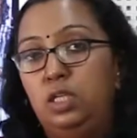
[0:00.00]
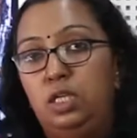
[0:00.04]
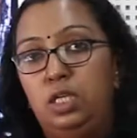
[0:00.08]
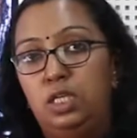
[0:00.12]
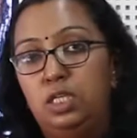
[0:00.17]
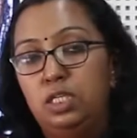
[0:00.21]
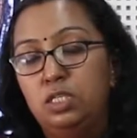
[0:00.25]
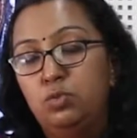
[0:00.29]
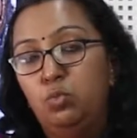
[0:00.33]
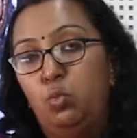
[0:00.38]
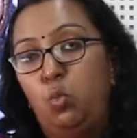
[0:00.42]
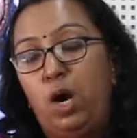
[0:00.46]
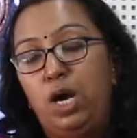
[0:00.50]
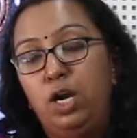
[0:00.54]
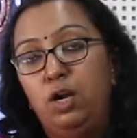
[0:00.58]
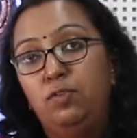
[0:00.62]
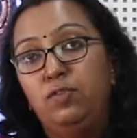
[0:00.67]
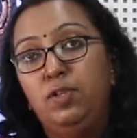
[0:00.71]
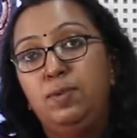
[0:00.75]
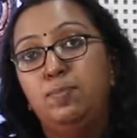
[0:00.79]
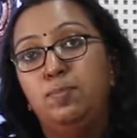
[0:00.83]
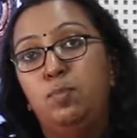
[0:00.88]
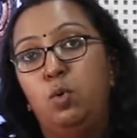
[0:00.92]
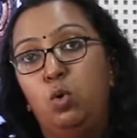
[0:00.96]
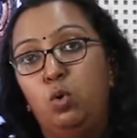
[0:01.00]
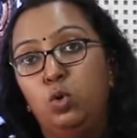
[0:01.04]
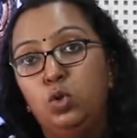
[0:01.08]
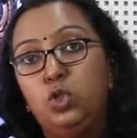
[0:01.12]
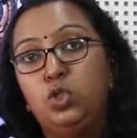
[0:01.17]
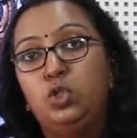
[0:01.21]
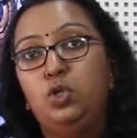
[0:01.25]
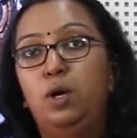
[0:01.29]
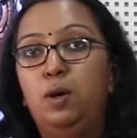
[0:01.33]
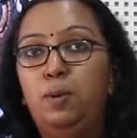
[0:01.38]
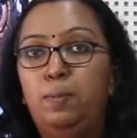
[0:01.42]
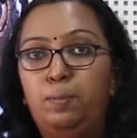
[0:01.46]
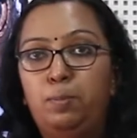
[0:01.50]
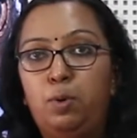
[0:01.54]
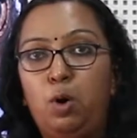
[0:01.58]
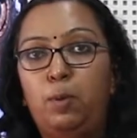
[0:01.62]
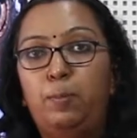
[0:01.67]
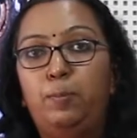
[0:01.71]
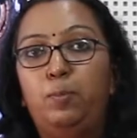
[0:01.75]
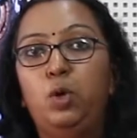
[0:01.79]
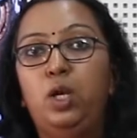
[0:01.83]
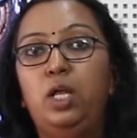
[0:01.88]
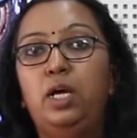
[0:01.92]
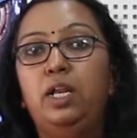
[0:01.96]
It is one of the most
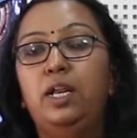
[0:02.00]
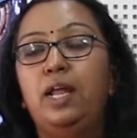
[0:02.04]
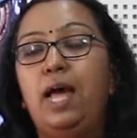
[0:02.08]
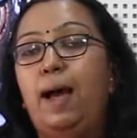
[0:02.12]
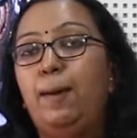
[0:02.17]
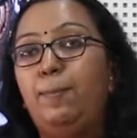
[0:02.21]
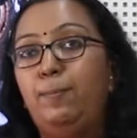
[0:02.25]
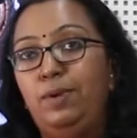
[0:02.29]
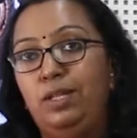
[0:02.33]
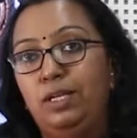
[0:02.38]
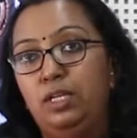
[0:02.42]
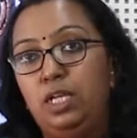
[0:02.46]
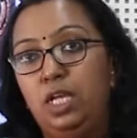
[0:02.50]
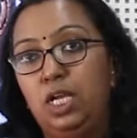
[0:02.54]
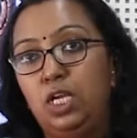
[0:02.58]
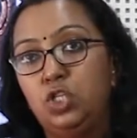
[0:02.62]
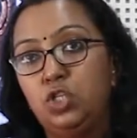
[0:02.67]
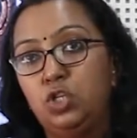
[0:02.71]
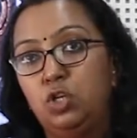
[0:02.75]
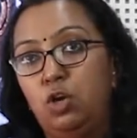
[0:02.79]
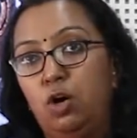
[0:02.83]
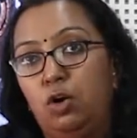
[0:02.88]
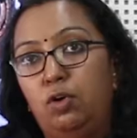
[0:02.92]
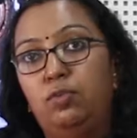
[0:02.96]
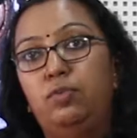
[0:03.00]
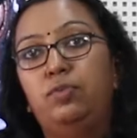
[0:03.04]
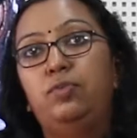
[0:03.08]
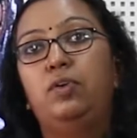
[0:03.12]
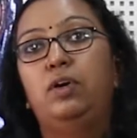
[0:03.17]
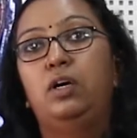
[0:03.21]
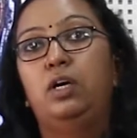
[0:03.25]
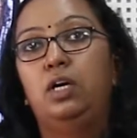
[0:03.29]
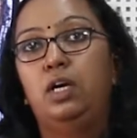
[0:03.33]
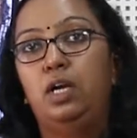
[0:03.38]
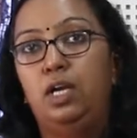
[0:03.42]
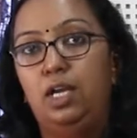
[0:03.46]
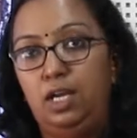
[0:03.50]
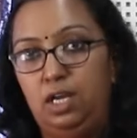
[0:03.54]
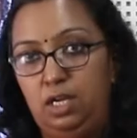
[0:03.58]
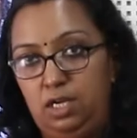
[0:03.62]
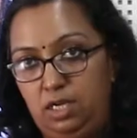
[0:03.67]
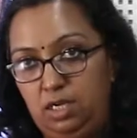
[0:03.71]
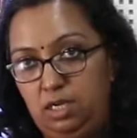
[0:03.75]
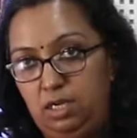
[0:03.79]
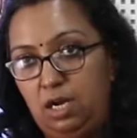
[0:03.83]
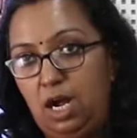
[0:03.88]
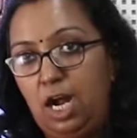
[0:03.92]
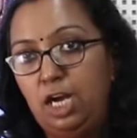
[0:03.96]
popular application of
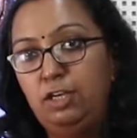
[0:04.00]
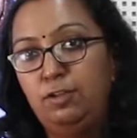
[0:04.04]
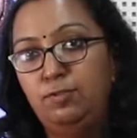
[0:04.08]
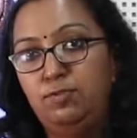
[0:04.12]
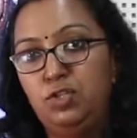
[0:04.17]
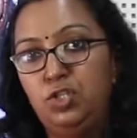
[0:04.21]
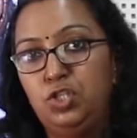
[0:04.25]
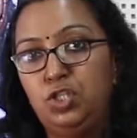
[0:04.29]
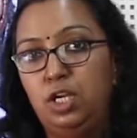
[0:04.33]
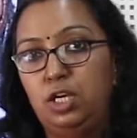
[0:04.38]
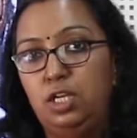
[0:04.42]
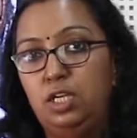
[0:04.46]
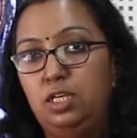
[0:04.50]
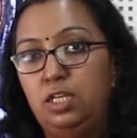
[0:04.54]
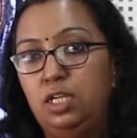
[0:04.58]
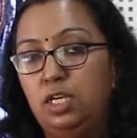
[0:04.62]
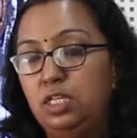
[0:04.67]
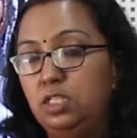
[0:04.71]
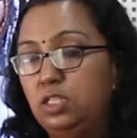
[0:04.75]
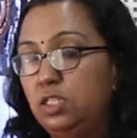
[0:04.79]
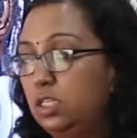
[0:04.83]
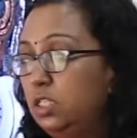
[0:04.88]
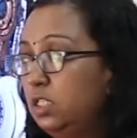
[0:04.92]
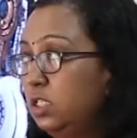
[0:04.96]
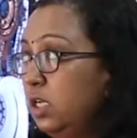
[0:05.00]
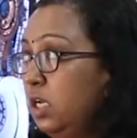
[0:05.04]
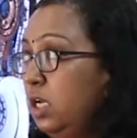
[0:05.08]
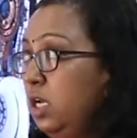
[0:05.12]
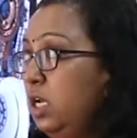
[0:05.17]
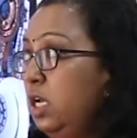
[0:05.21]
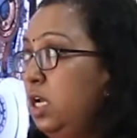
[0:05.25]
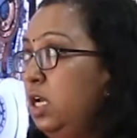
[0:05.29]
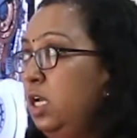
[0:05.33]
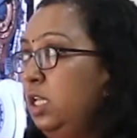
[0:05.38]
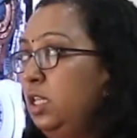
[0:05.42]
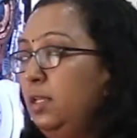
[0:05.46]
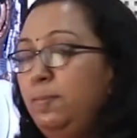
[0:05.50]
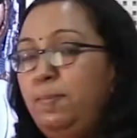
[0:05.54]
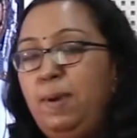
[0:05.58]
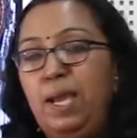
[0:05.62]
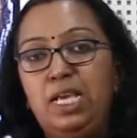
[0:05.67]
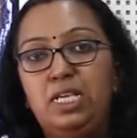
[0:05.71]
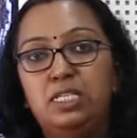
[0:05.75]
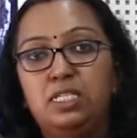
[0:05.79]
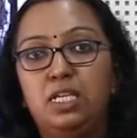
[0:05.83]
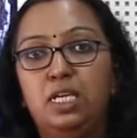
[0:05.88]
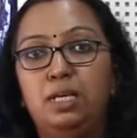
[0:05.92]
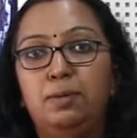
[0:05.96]
artificial intelligence. The
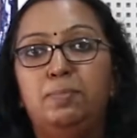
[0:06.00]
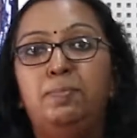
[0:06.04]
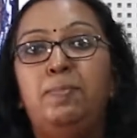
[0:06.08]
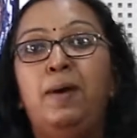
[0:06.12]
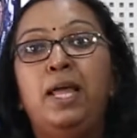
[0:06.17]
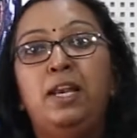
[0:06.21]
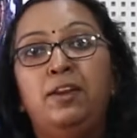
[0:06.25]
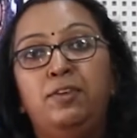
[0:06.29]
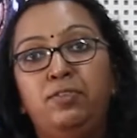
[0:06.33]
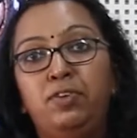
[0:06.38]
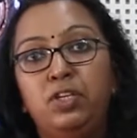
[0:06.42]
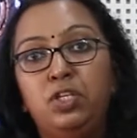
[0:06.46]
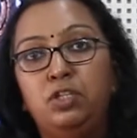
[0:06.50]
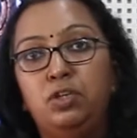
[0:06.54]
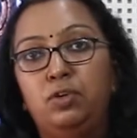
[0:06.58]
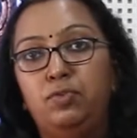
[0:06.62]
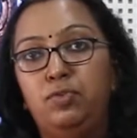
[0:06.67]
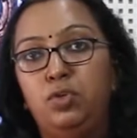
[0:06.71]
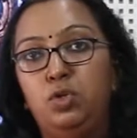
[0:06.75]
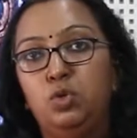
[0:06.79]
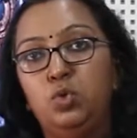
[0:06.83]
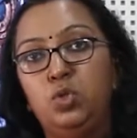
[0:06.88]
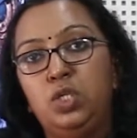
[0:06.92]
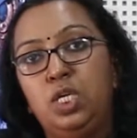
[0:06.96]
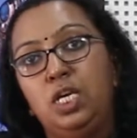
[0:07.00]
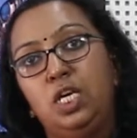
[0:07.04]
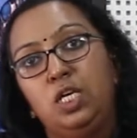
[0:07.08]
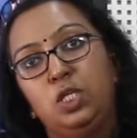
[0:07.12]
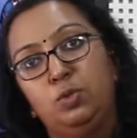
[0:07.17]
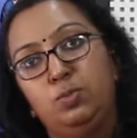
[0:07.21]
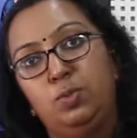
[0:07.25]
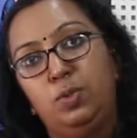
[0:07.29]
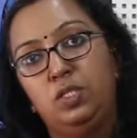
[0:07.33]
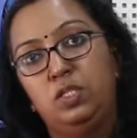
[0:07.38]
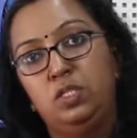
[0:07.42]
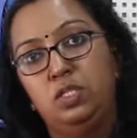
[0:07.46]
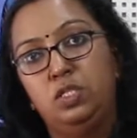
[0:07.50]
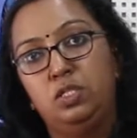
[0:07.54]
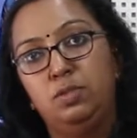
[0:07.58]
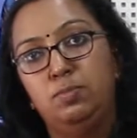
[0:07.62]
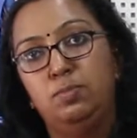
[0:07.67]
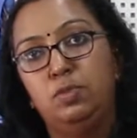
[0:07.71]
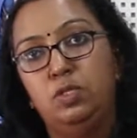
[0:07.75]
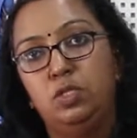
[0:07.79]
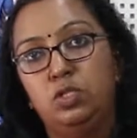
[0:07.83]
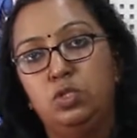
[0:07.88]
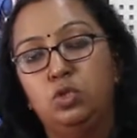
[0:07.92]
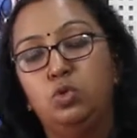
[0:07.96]
basic benefit of using expert system
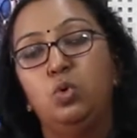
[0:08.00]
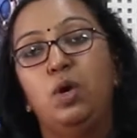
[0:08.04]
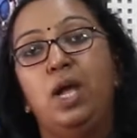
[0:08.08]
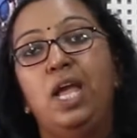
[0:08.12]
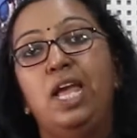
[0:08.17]
is to